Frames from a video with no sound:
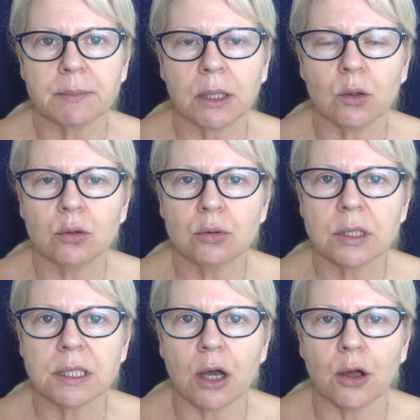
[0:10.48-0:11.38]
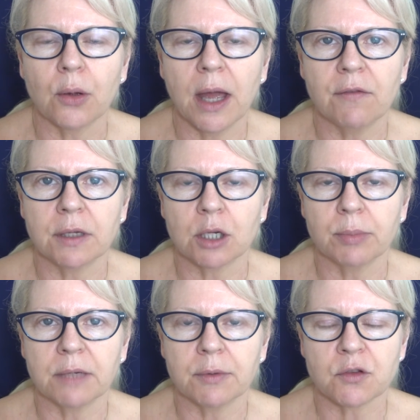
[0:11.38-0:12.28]
but also have a little
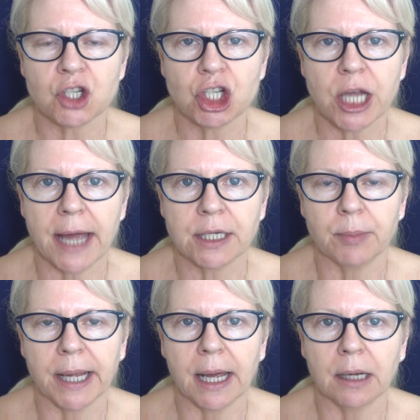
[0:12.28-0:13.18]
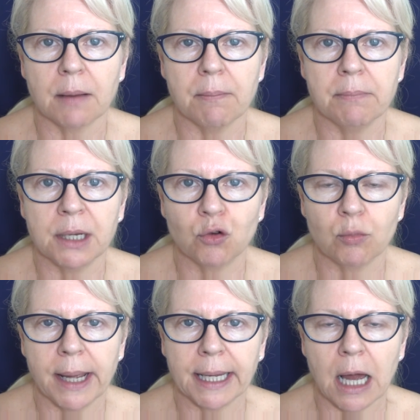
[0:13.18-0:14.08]
bit of a chat about mineral
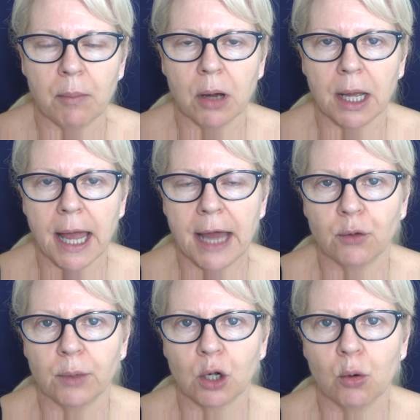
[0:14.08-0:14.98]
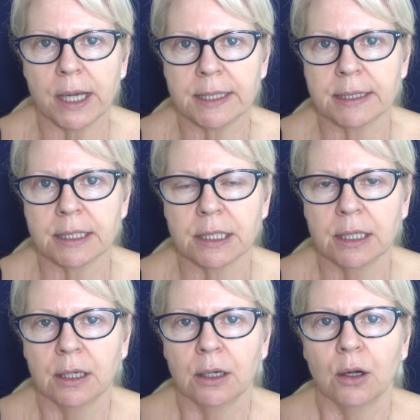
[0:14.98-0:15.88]
makeup. I had a request
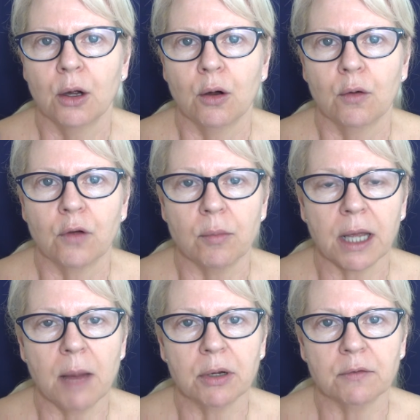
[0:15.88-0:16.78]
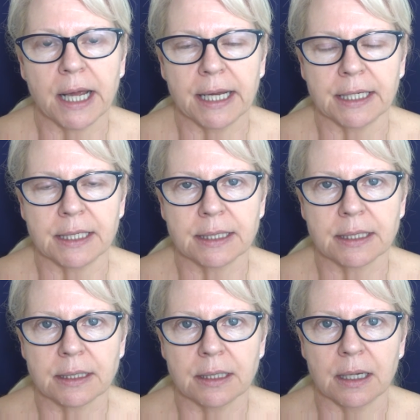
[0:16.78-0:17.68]
from a couple of
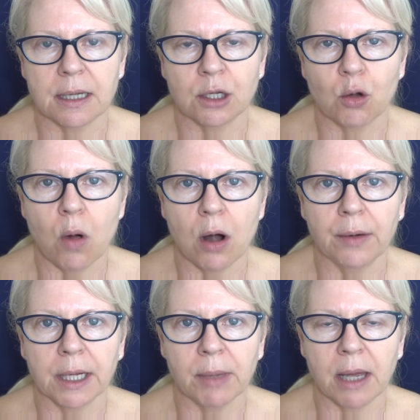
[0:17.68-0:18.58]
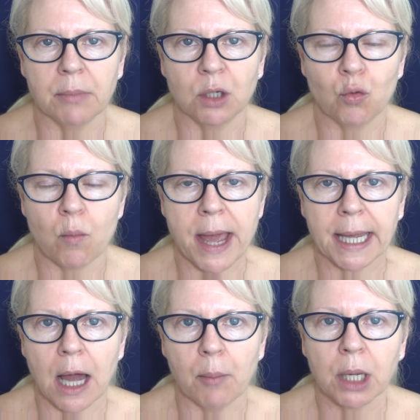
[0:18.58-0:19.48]
ladies inquiring about mineral
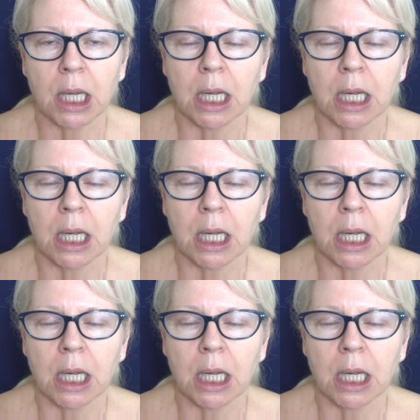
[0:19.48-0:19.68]
makeup.